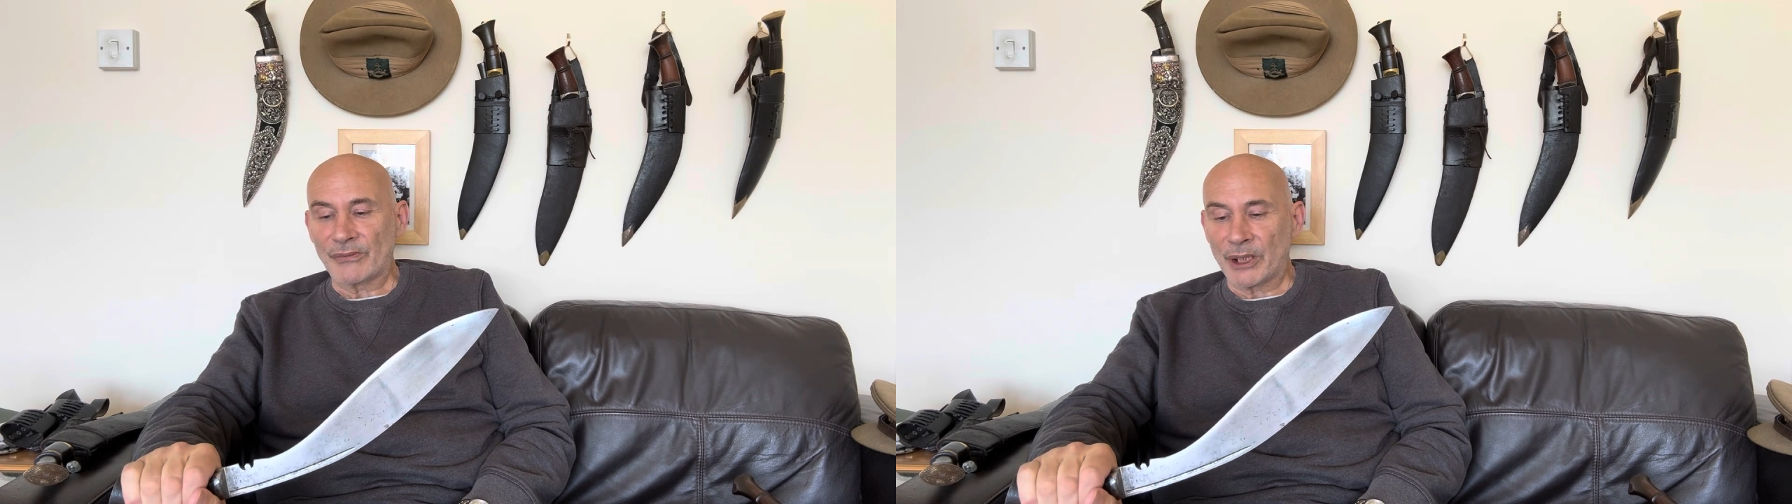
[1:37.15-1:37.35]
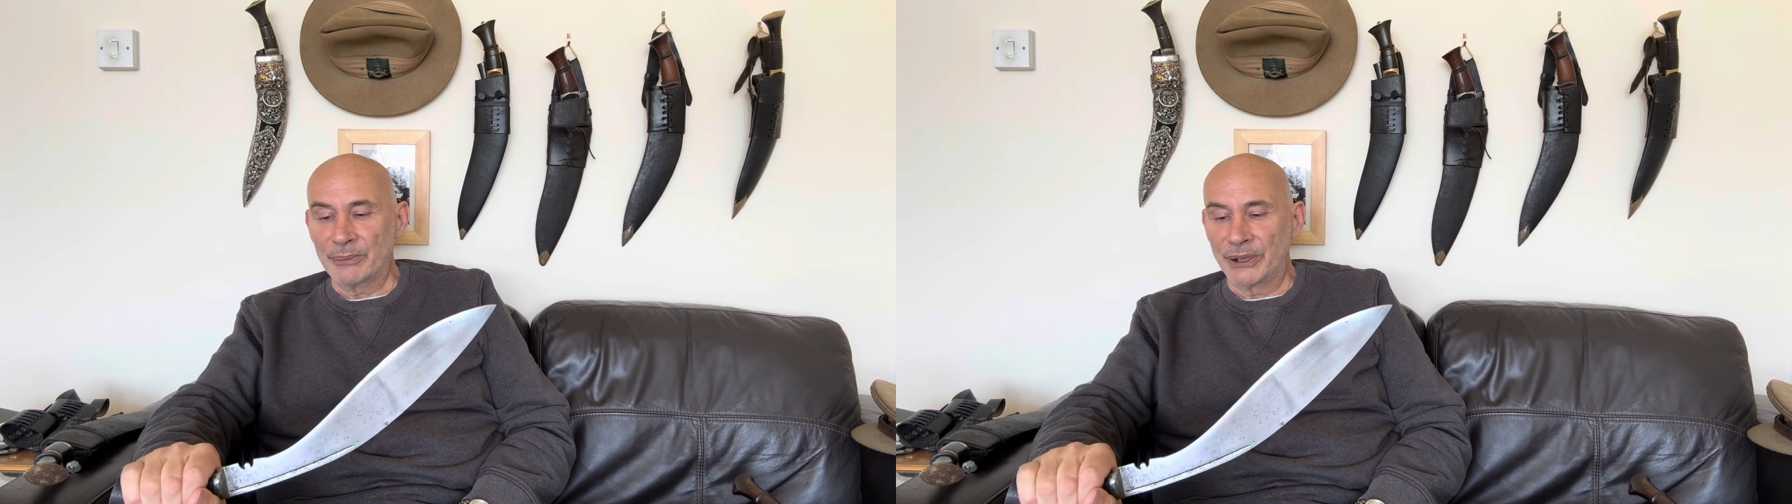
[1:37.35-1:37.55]

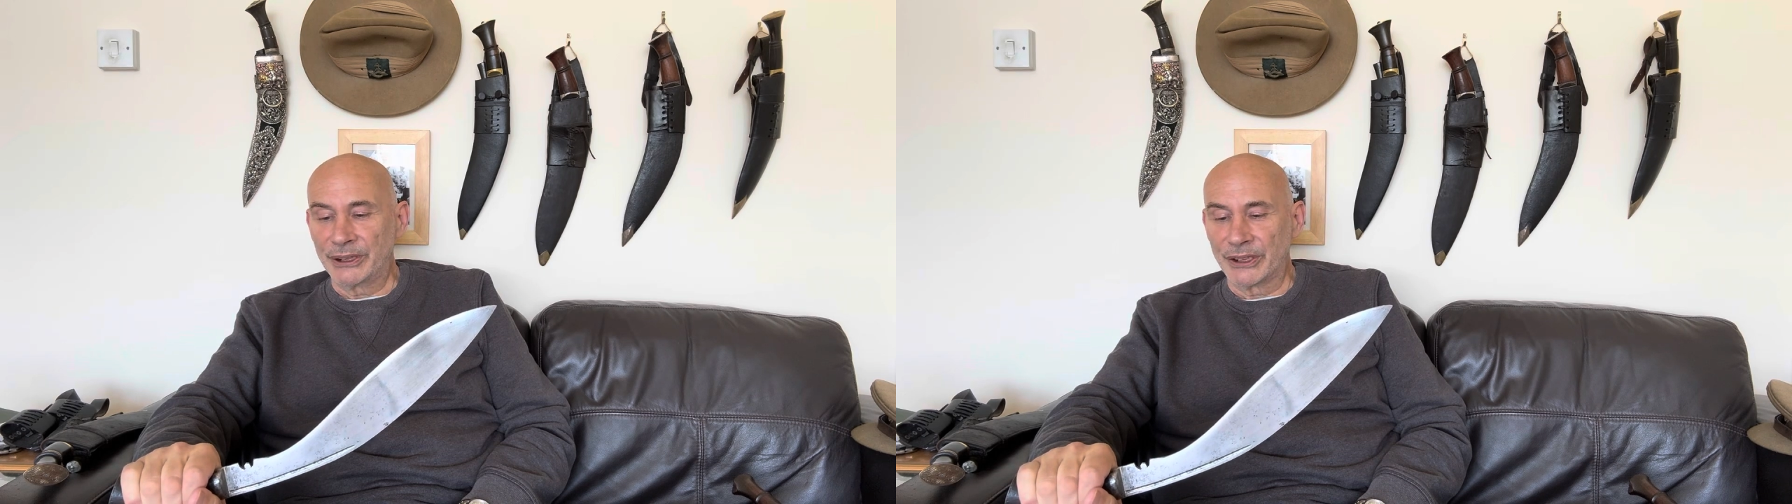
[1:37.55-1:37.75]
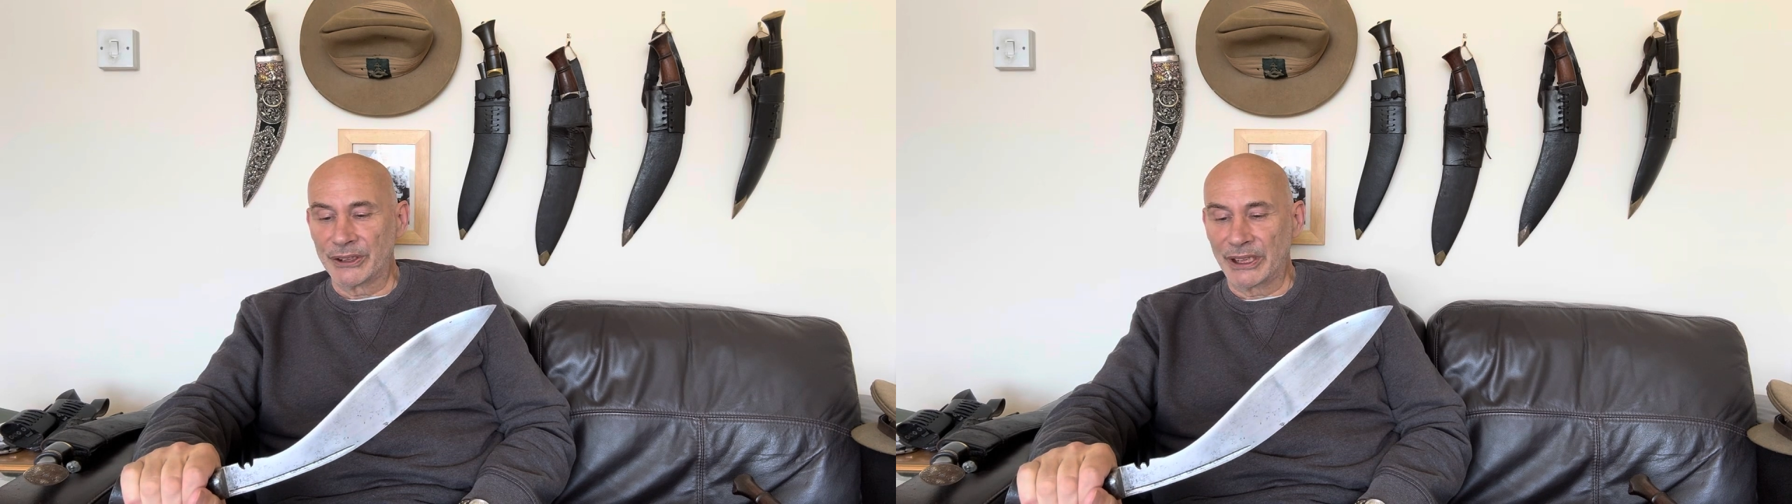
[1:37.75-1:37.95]
But
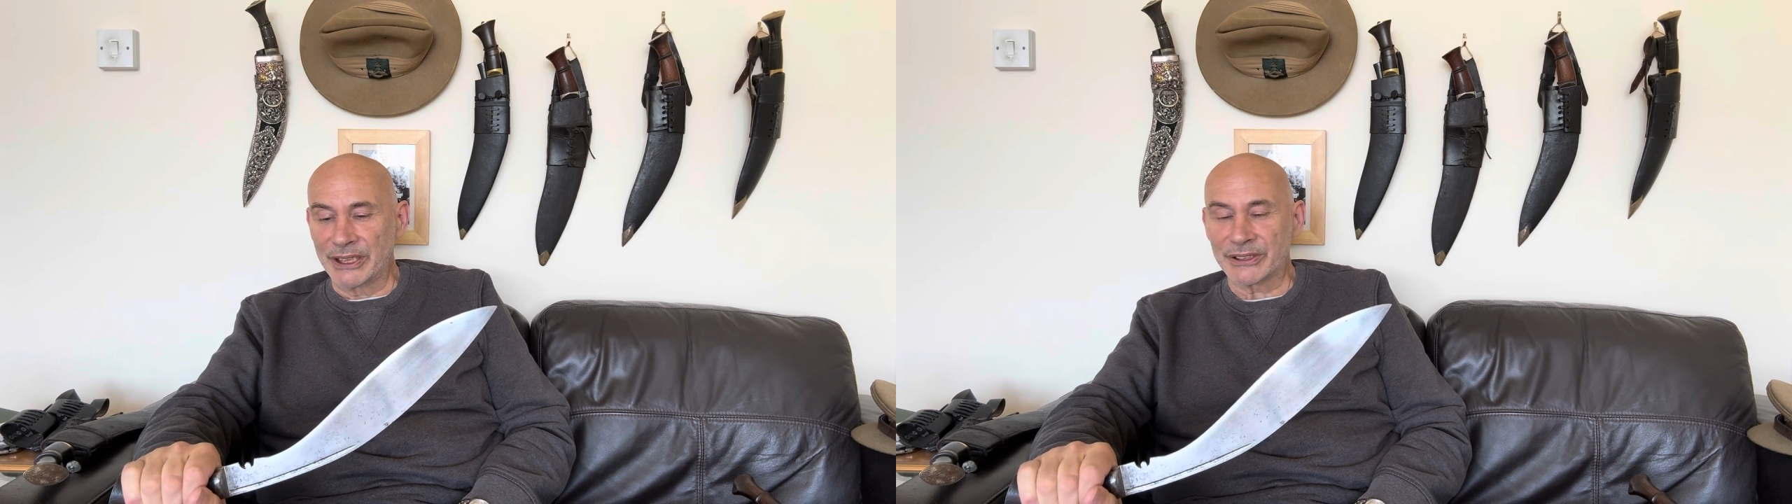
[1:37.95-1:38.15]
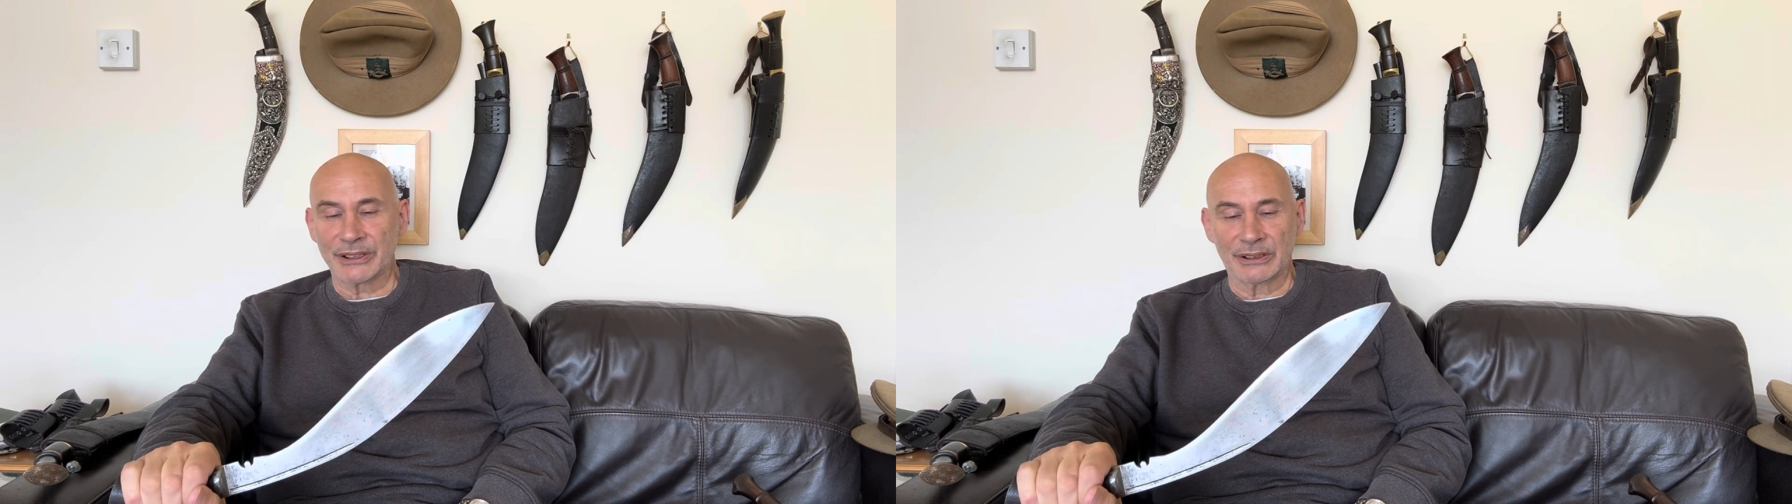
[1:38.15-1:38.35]

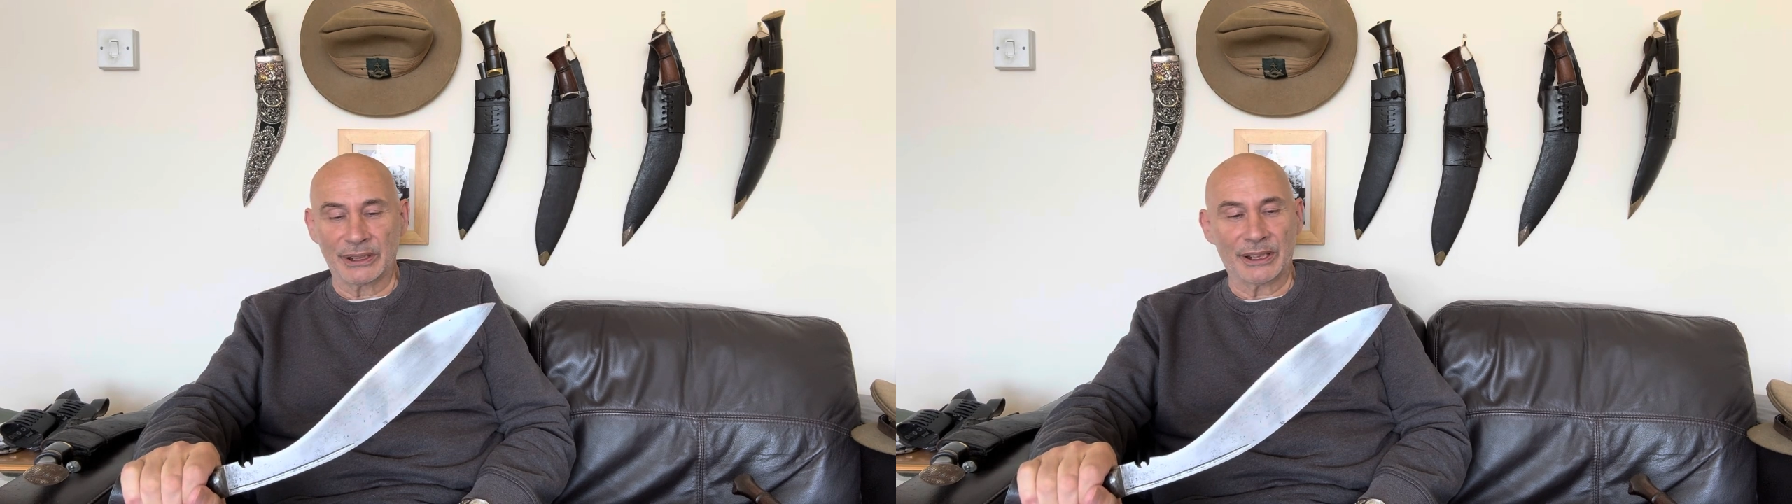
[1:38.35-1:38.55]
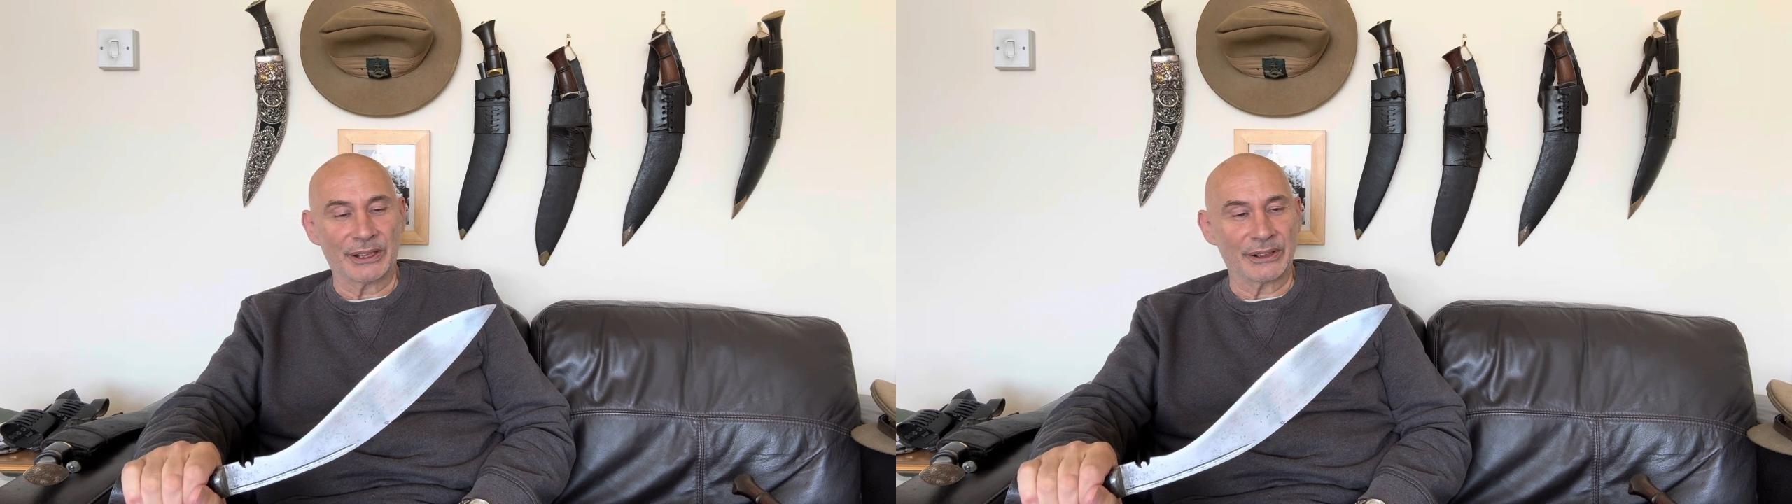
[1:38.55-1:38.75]
nonetheless,
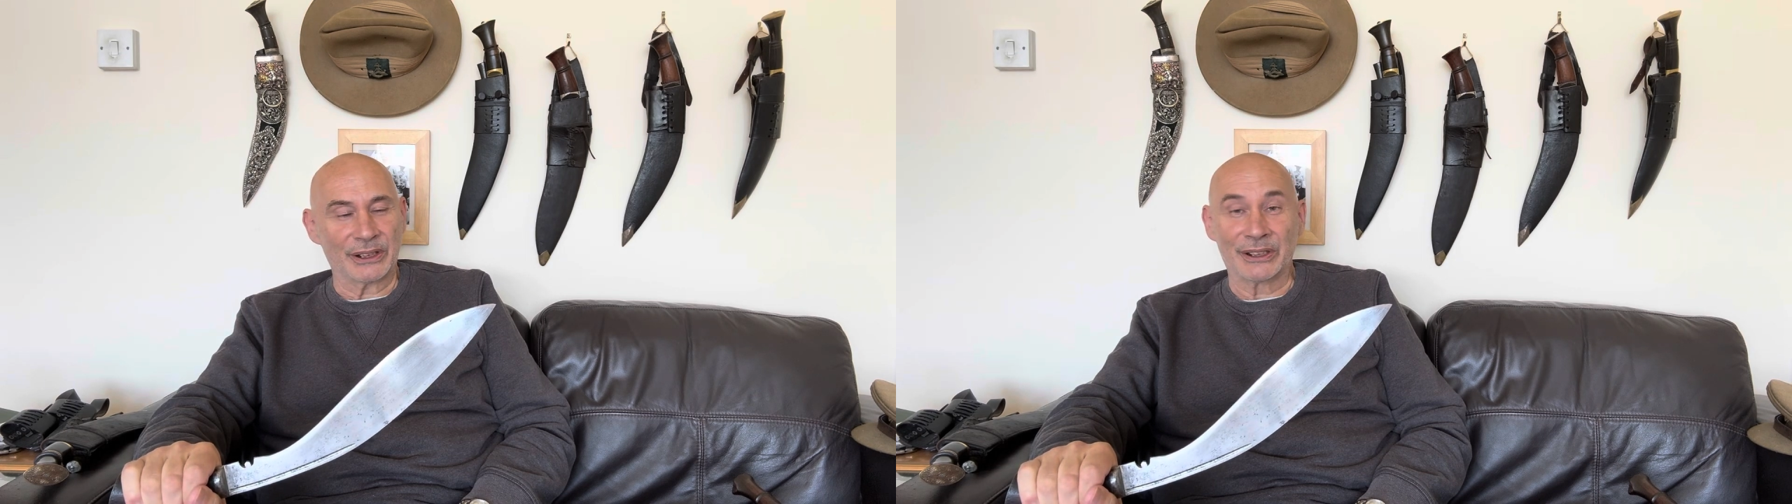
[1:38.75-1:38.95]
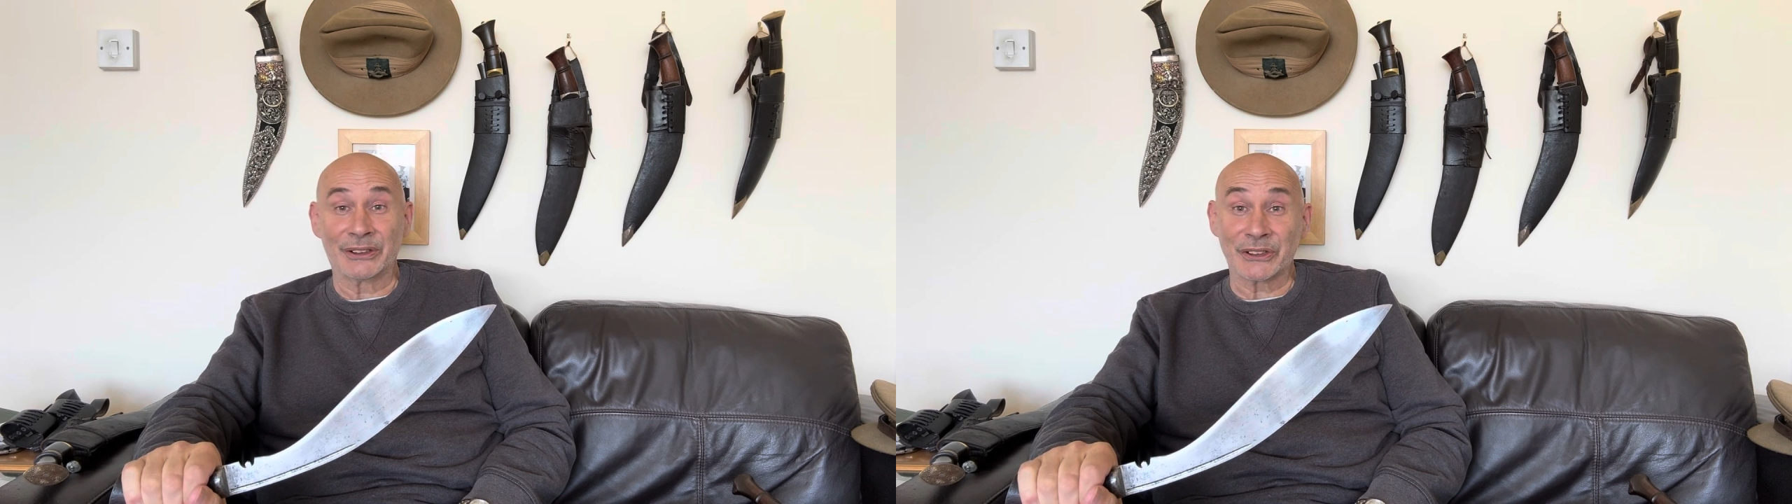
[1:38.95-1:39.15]
a
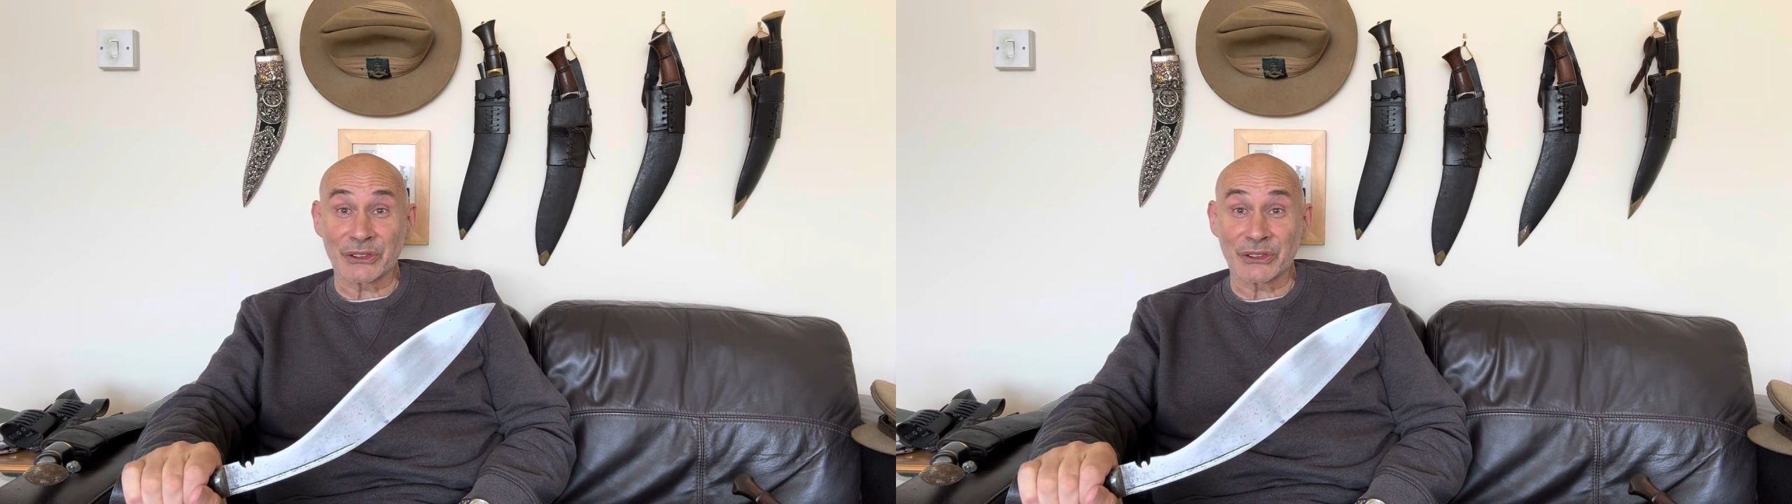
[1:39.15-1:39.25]
nice